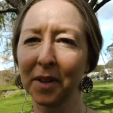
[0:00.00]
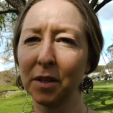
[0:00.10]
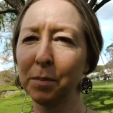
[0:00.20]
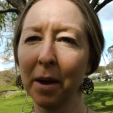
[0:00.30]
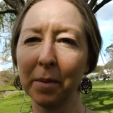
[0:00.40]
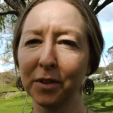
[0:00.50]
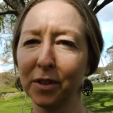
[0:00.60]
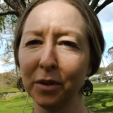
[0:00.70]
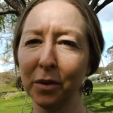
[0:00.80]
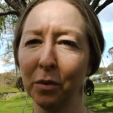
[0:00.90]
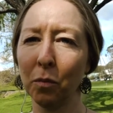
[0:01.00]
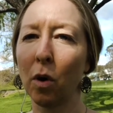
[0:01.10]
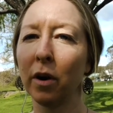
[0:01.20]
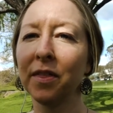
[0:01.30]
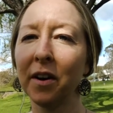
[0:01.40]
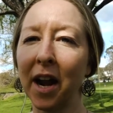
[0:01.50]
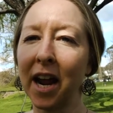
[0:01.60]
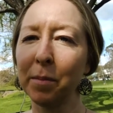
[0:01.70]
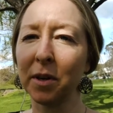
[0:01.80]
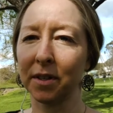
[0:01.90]
To be able to warn their
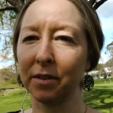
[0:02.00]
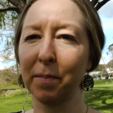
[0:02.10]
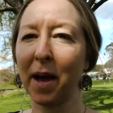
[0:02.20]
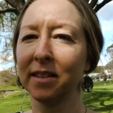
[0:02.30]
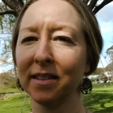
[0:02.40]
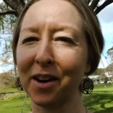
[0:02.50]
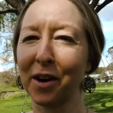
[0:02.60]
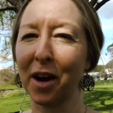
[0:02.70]
neighbors if pests are